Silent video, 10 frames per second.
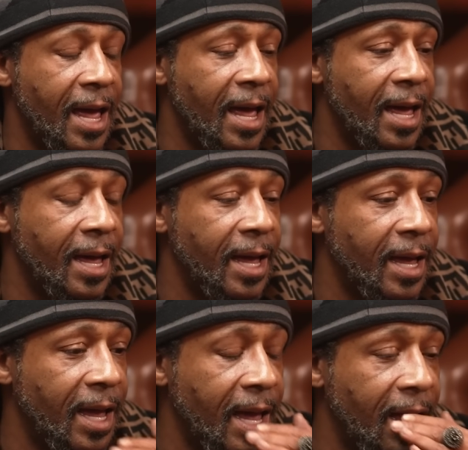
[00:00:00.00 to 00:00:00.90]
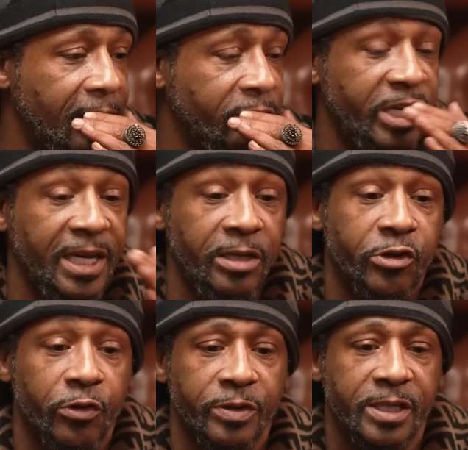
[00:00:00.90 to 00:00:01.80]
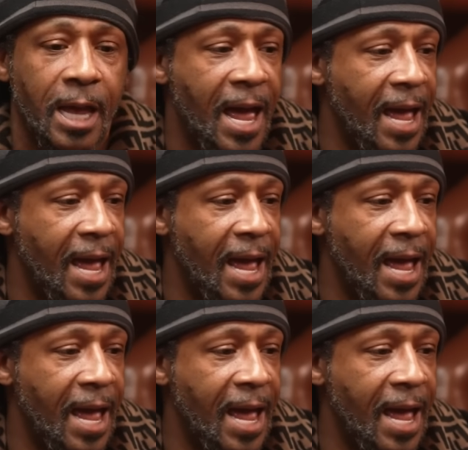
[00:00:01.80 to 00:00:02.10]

and, and, and teachers,